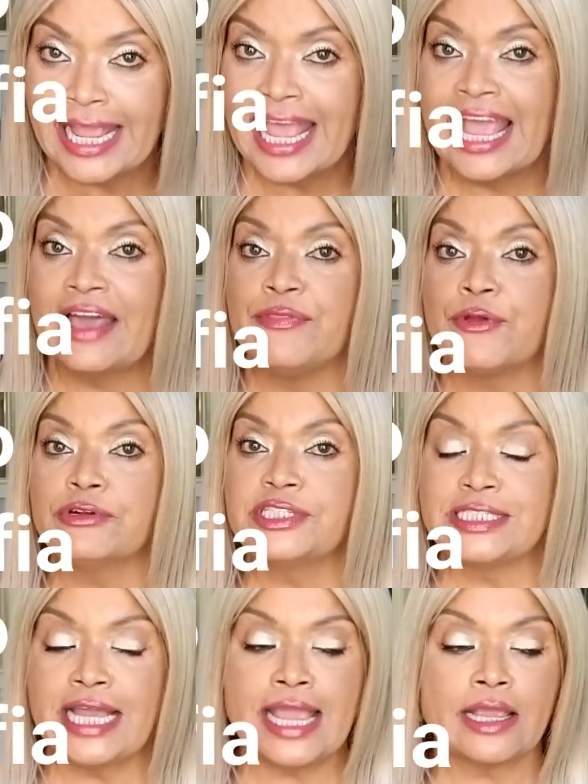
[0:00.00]
And they're
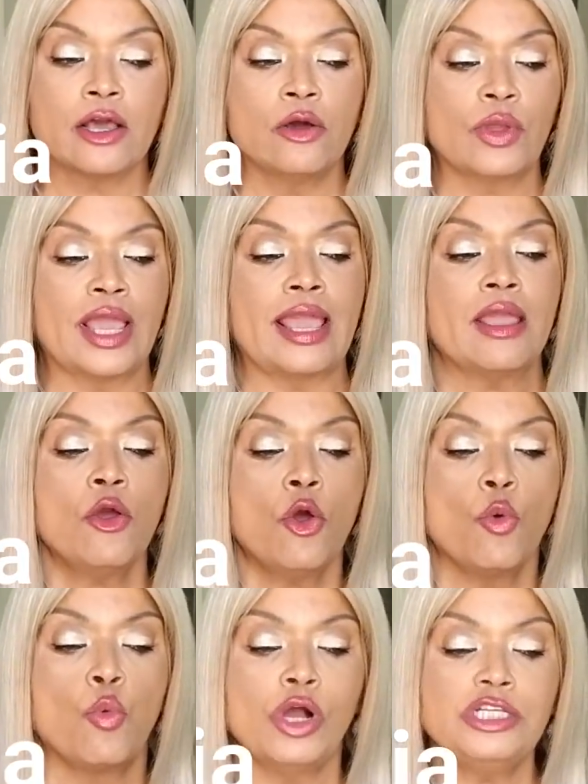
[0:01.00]
saying, okay,
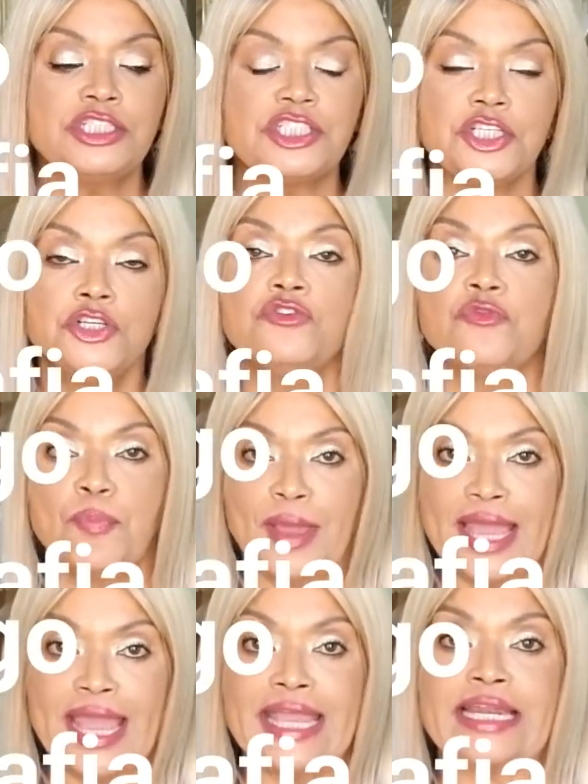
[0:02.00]
once you've
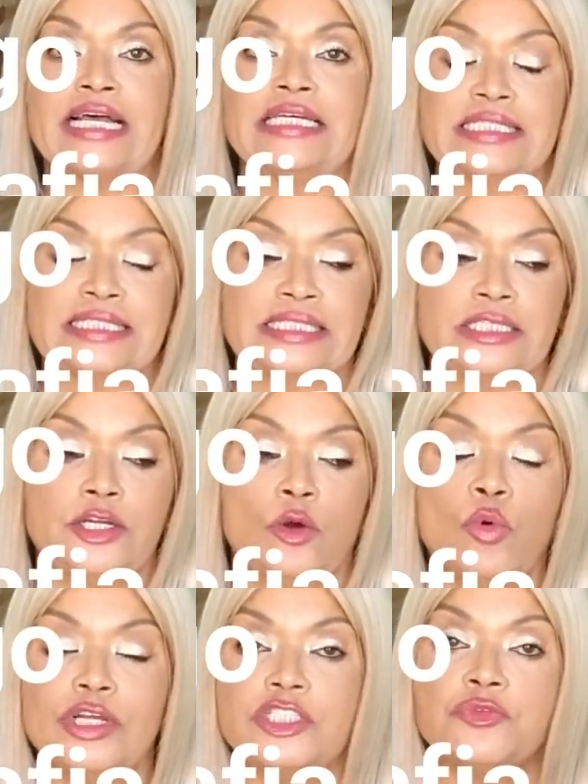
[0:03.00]
paid us, you know,
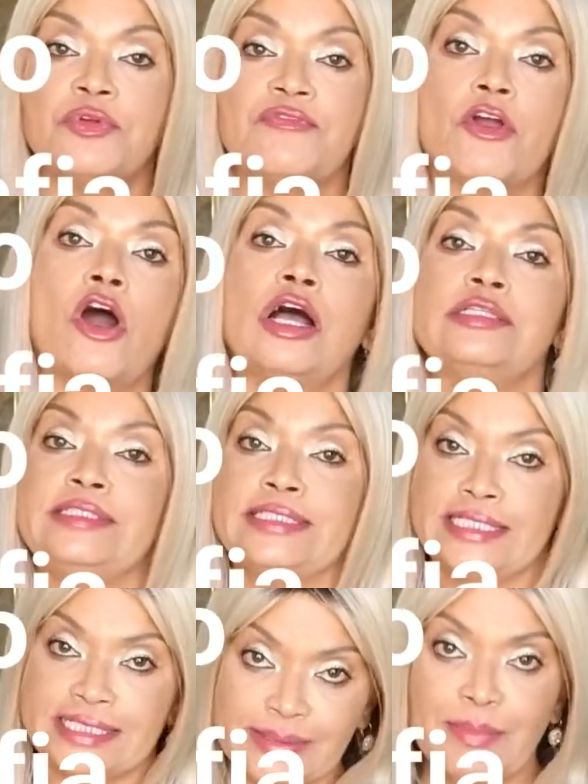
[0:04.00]
once we've gotten
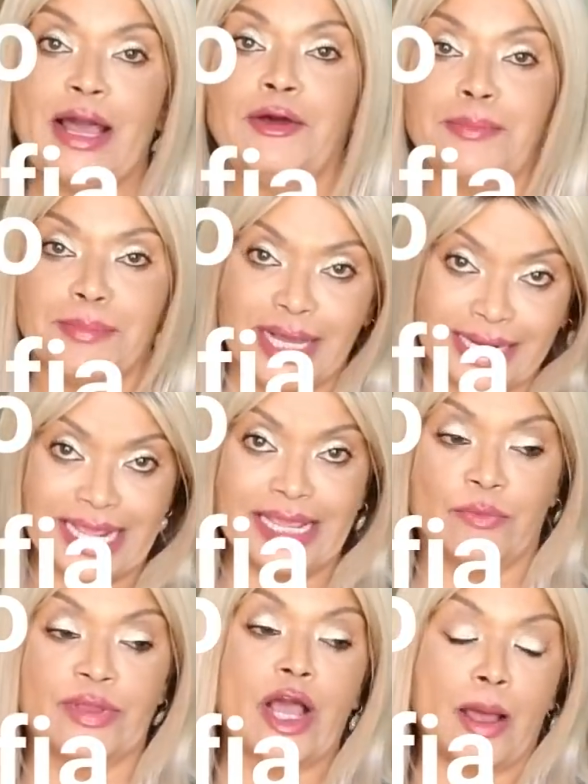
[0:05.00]
this amount of money and
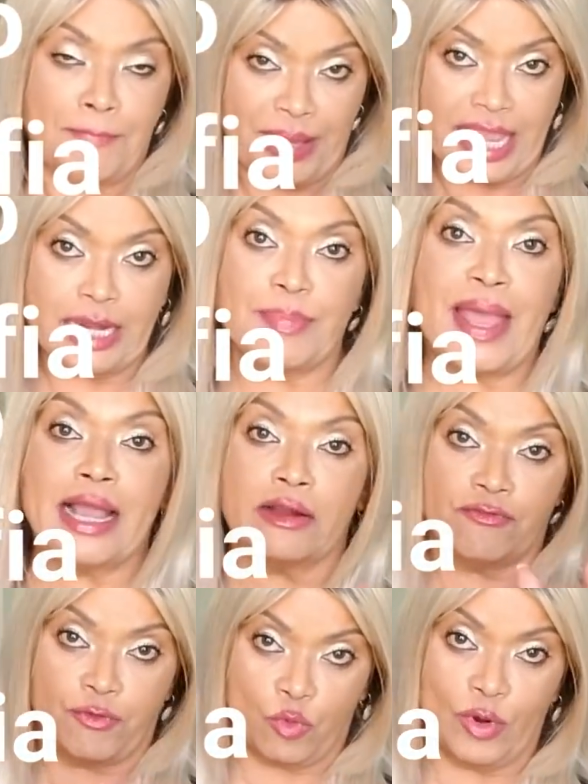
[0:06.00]
we got paid
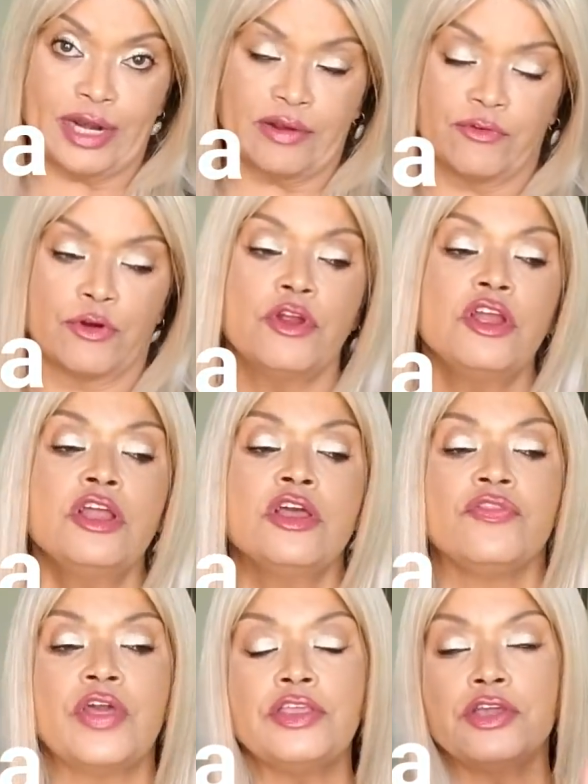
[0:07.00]
back for whatever,
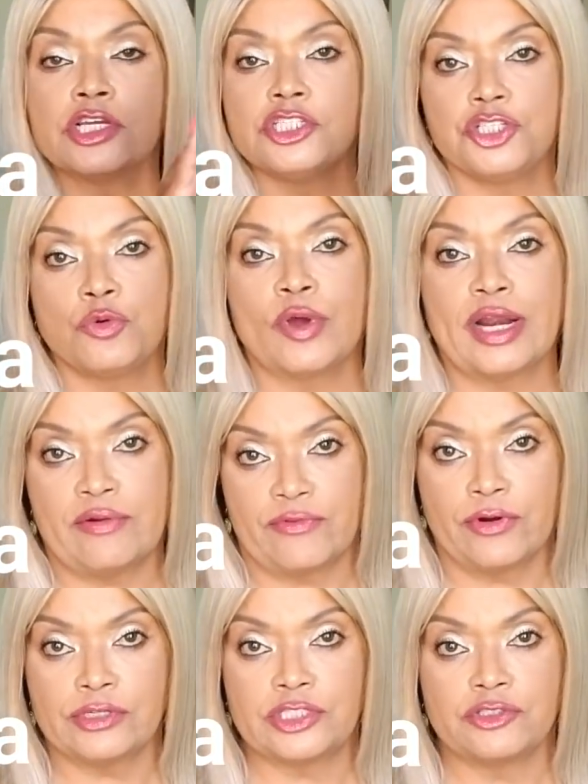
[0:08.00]
then you can do
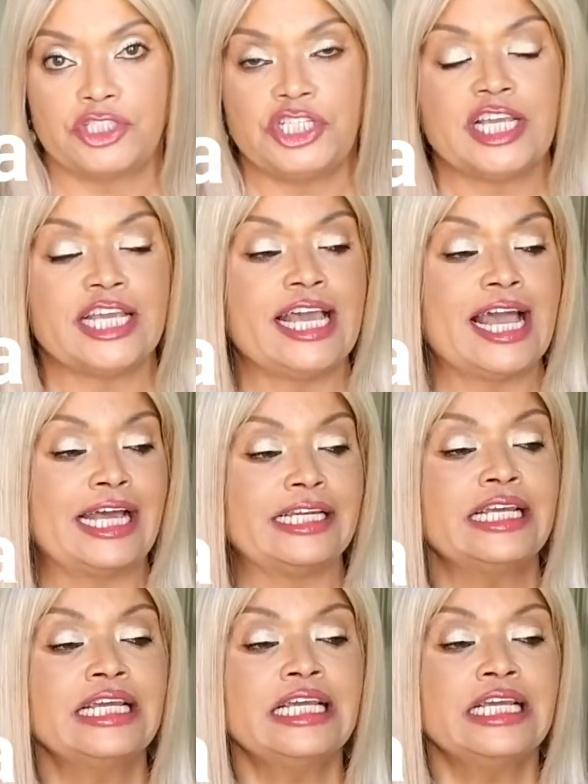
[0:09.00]
whatever. So she can,
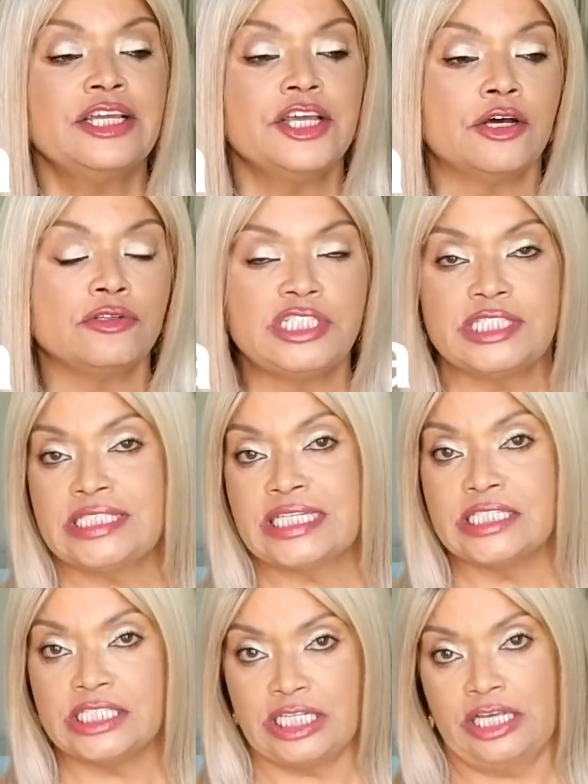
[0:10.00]
you know,
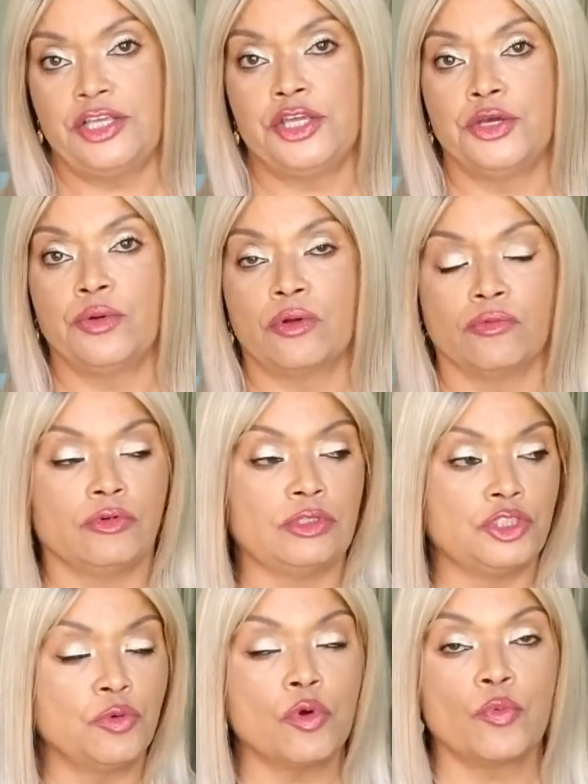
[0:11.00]
discontinue,
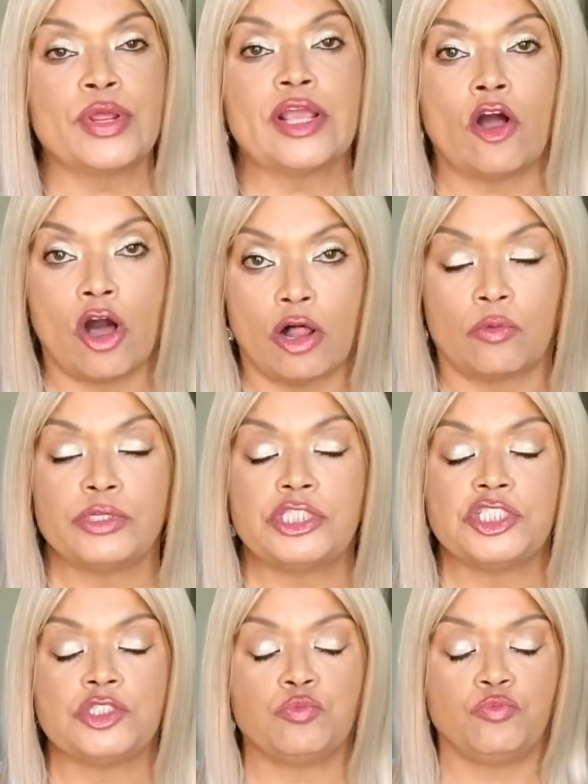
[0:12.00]
do a recall, which
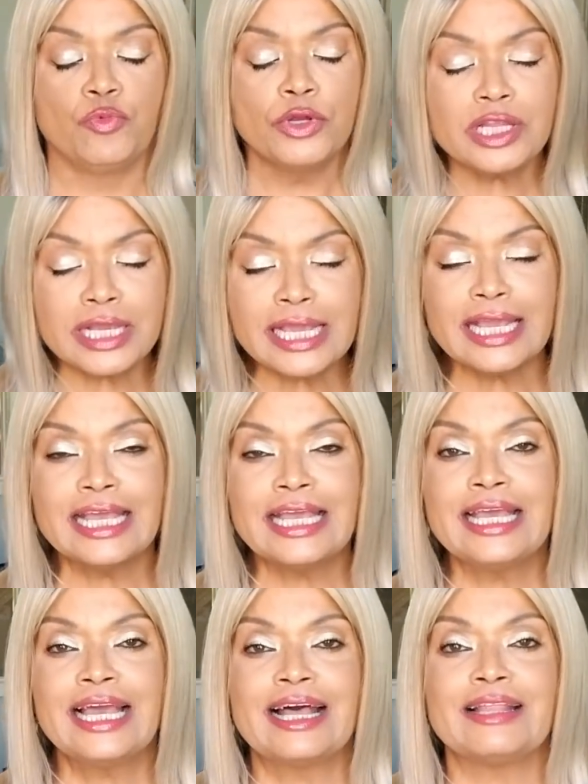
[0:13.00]
is really,
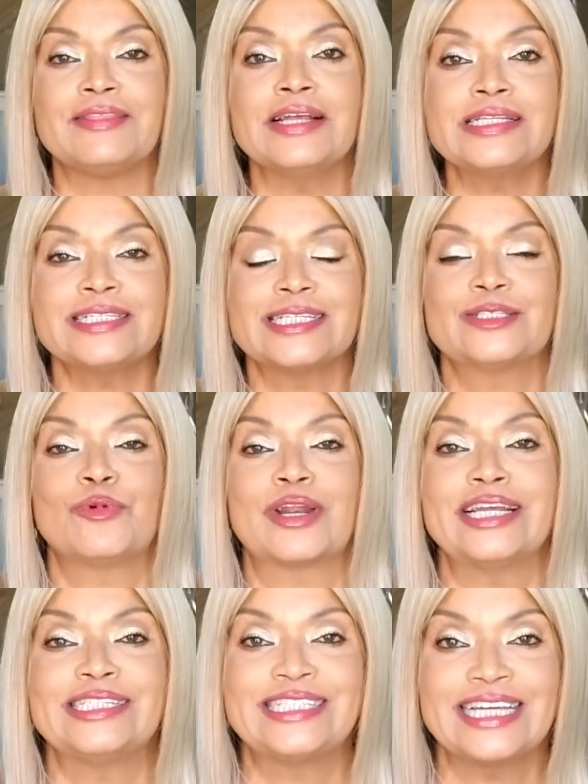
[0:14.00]
this is what
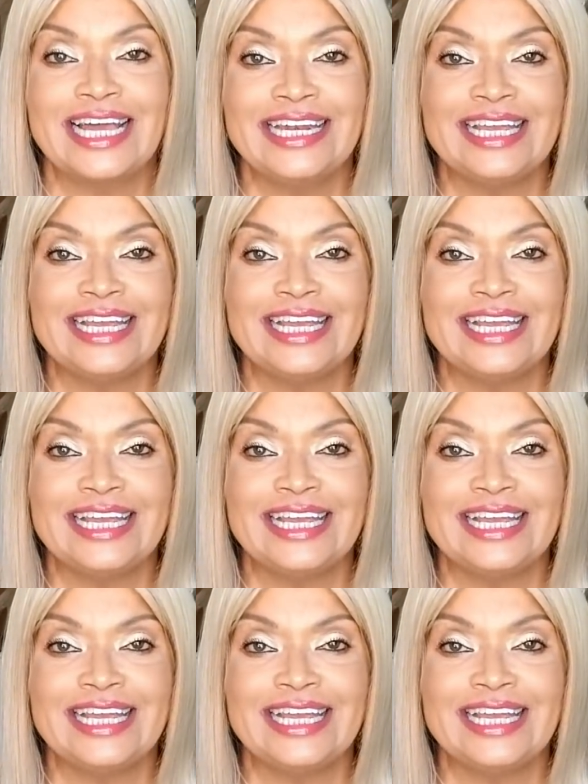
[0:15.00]
I said